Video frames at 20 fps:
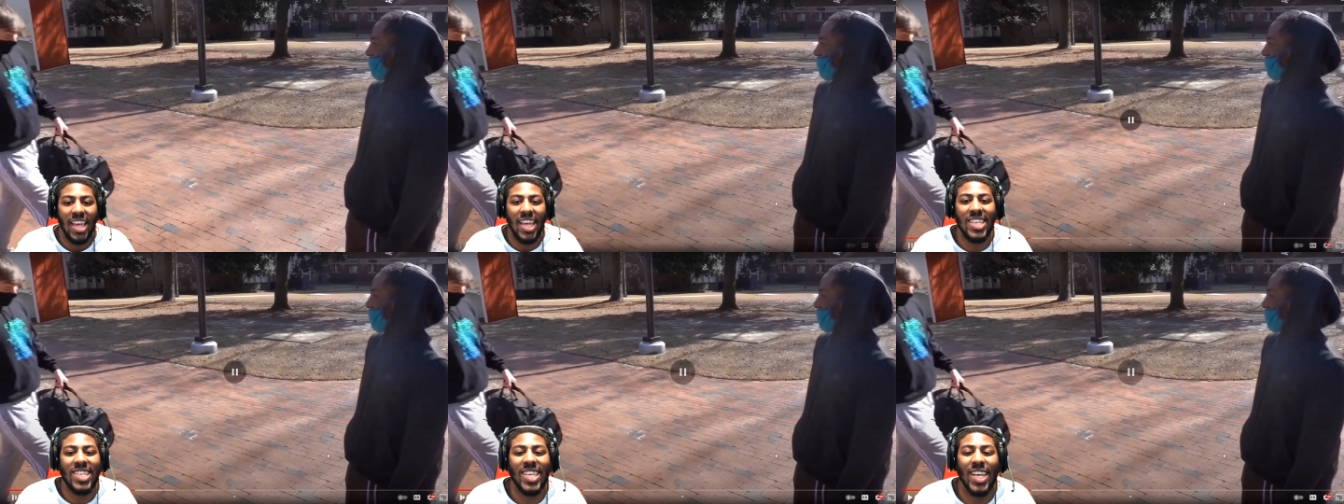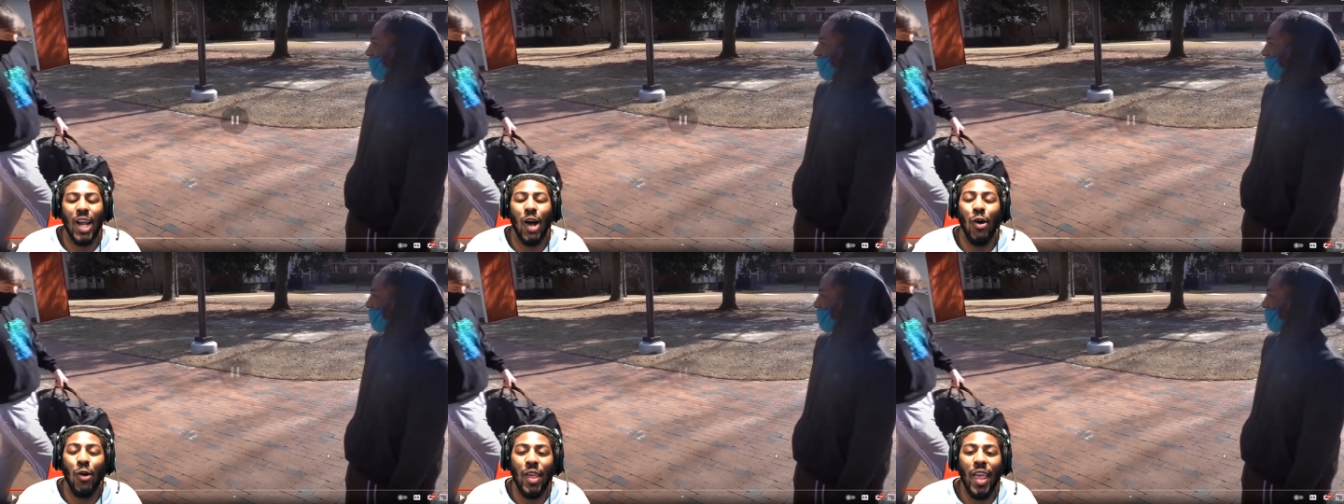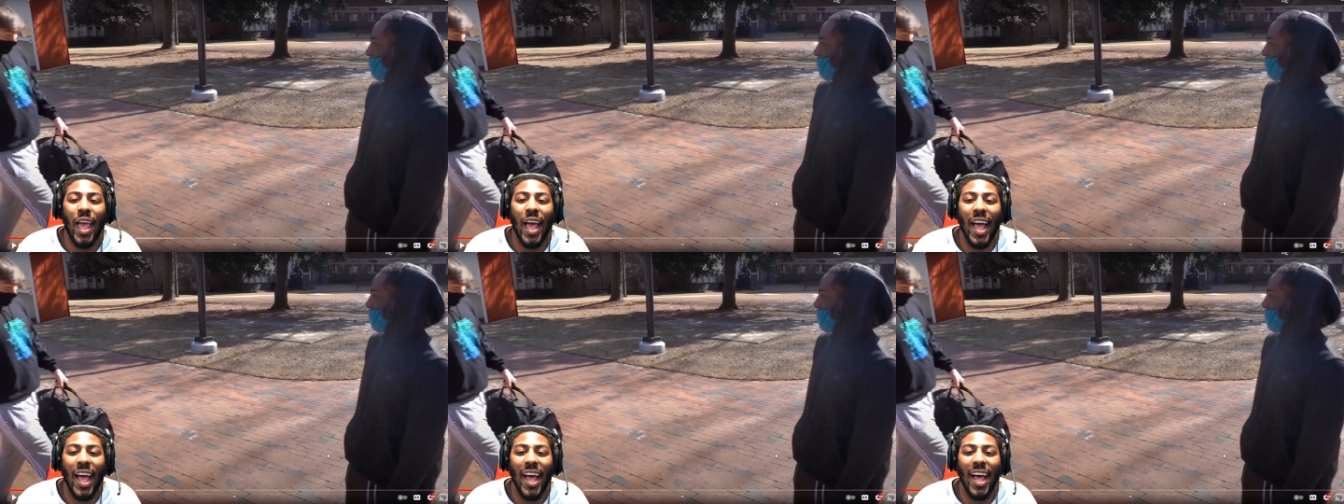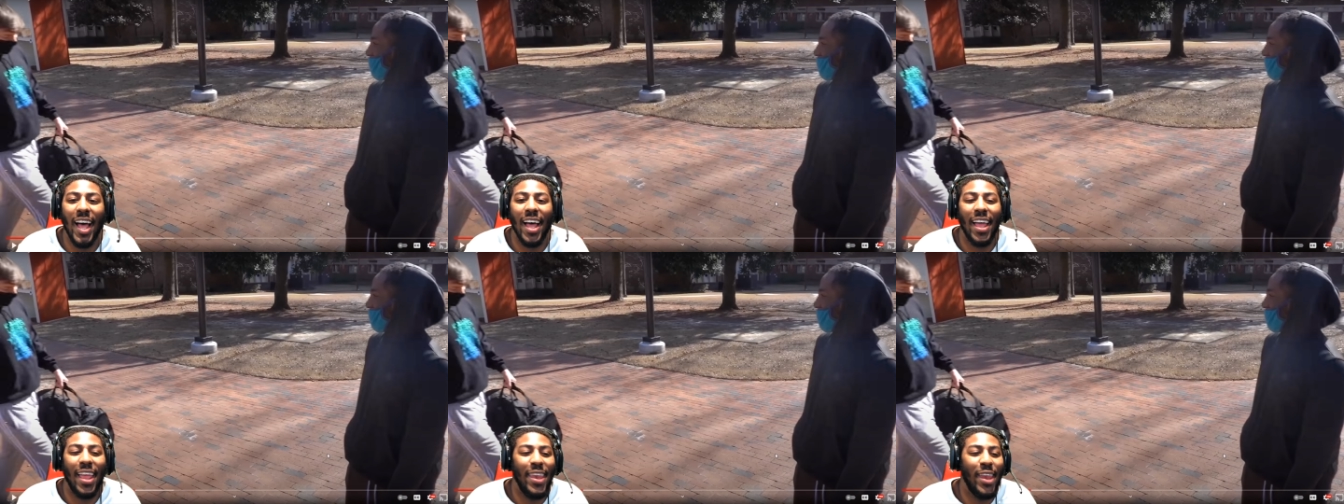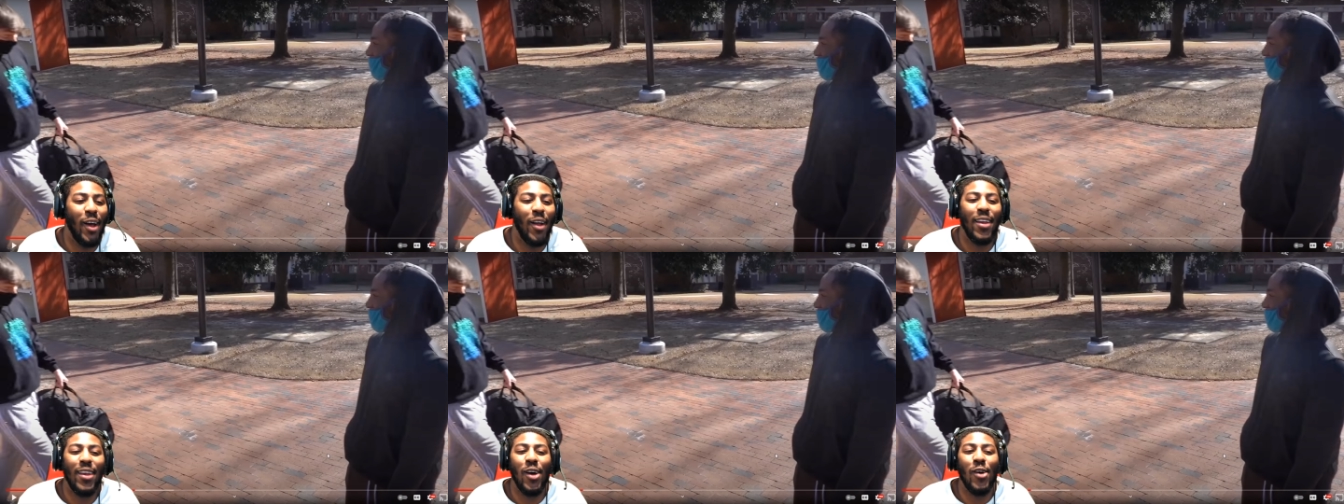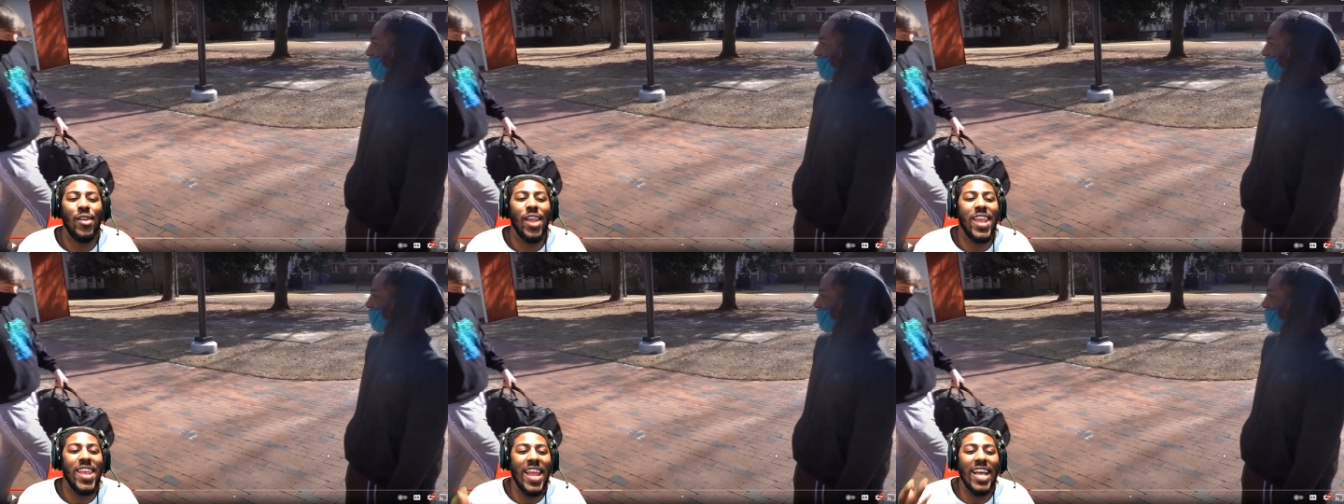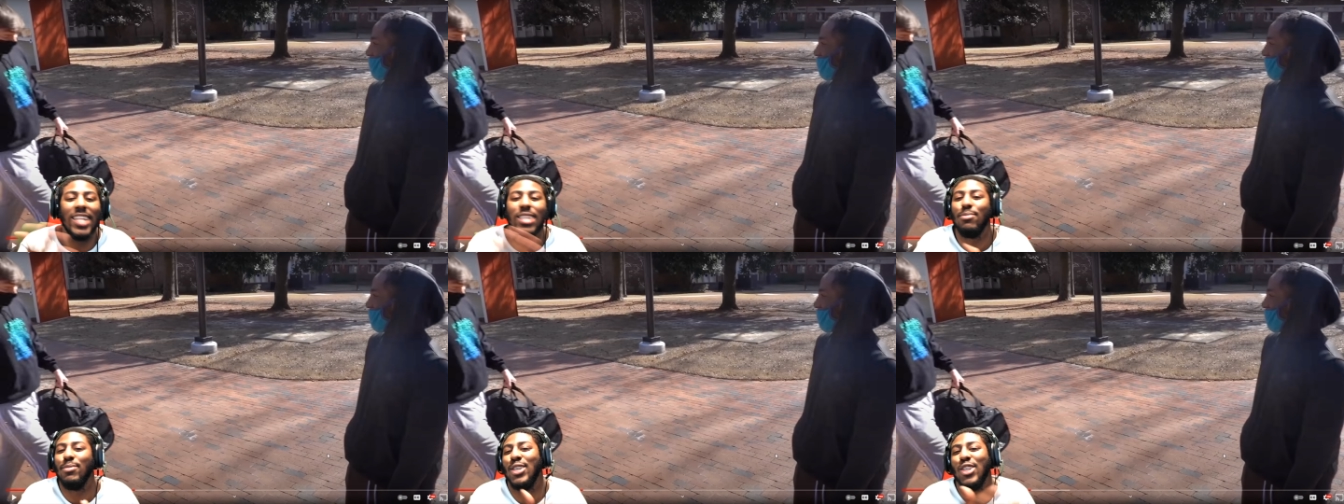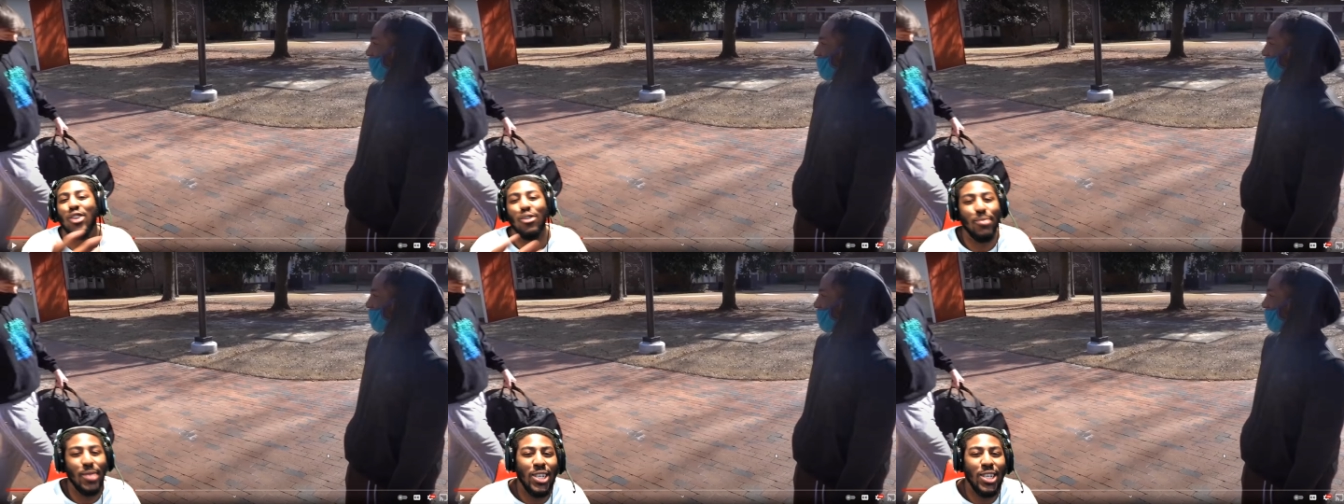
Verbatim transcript: He said, oh yeah, don't know that that's Mr.